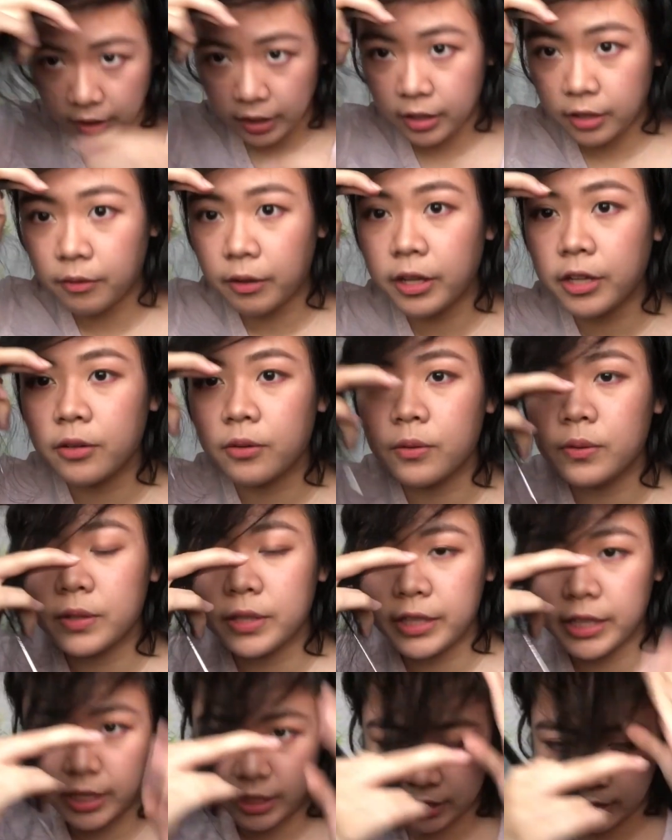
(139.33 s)
Now I
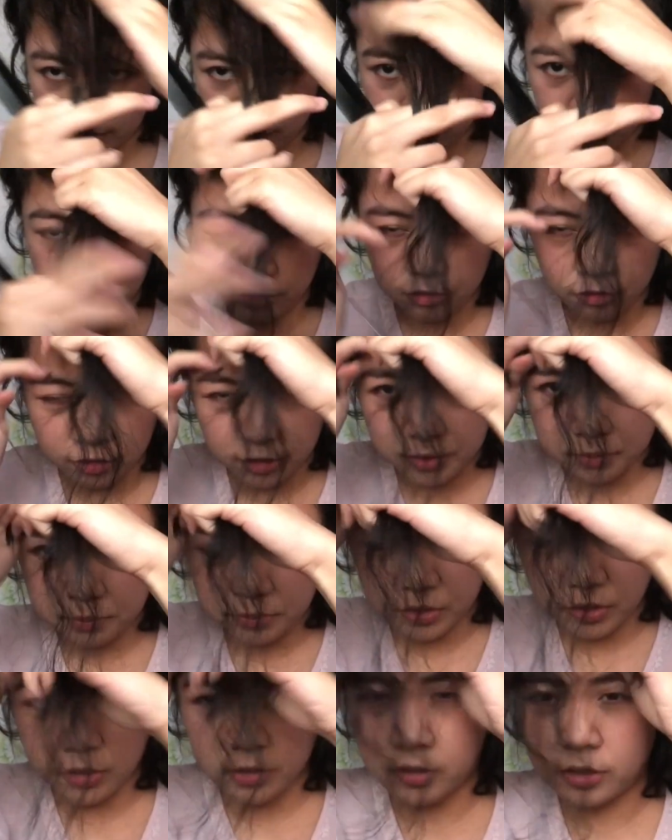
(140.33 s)
only have the front
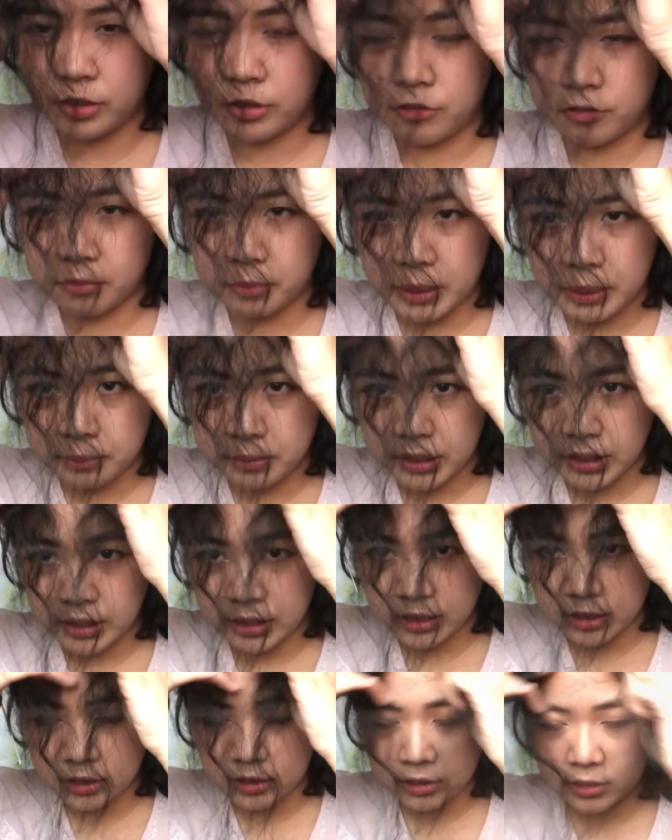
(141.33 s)
part of my
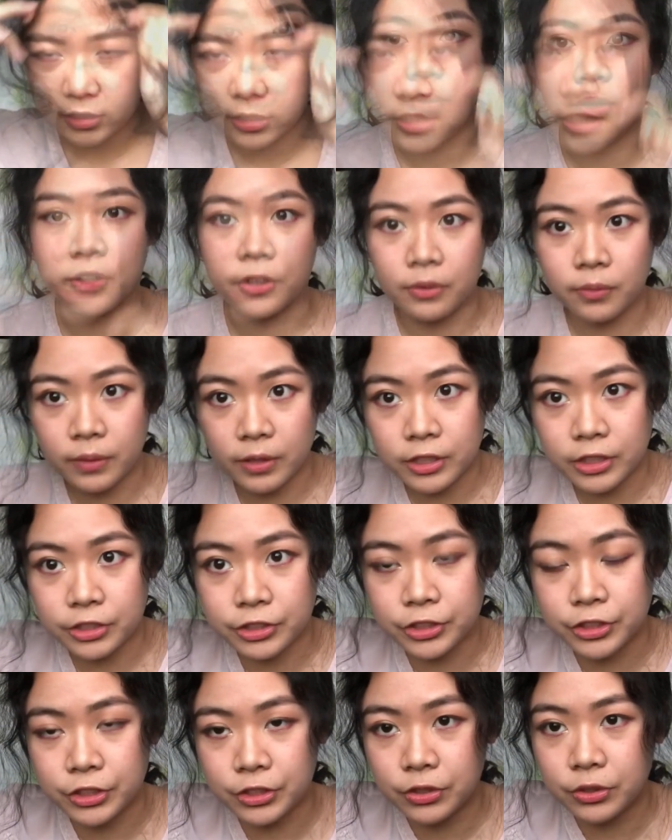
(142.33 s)
bangs. We're going
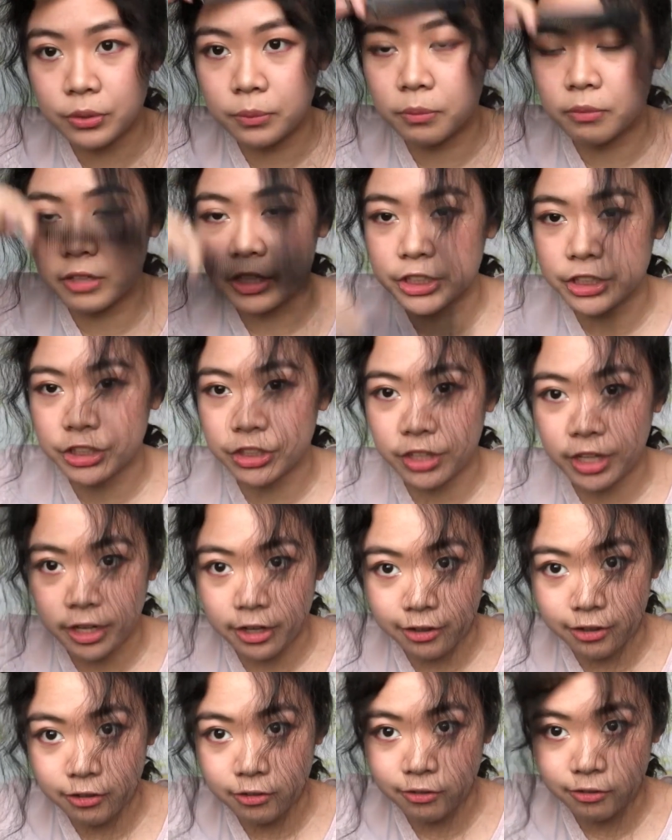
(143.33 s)
to brush your
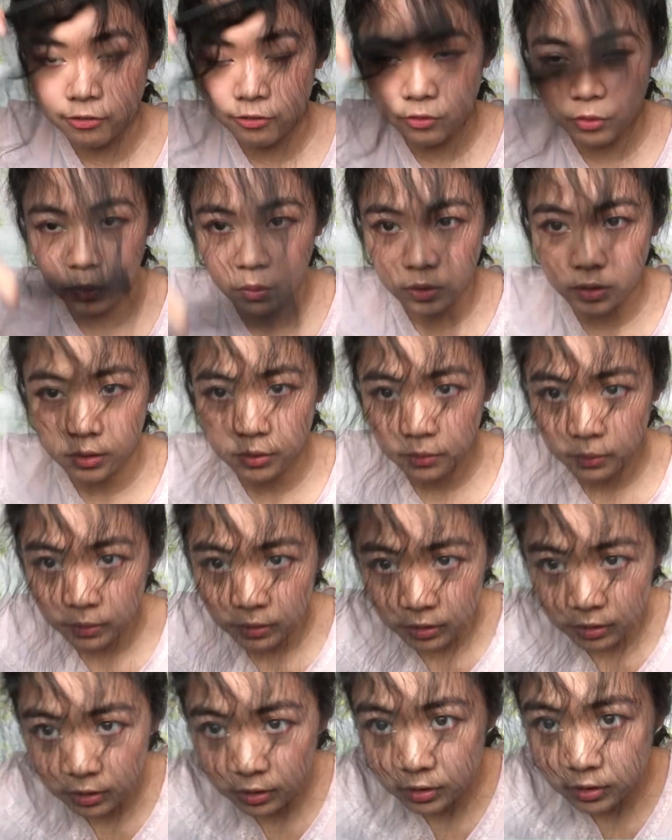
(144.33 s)
hair
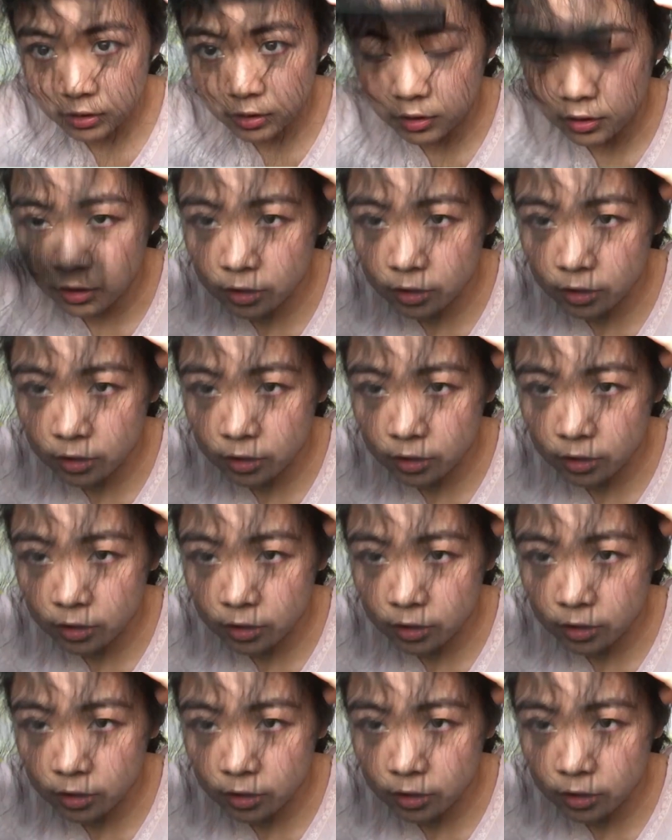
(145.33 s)
forward.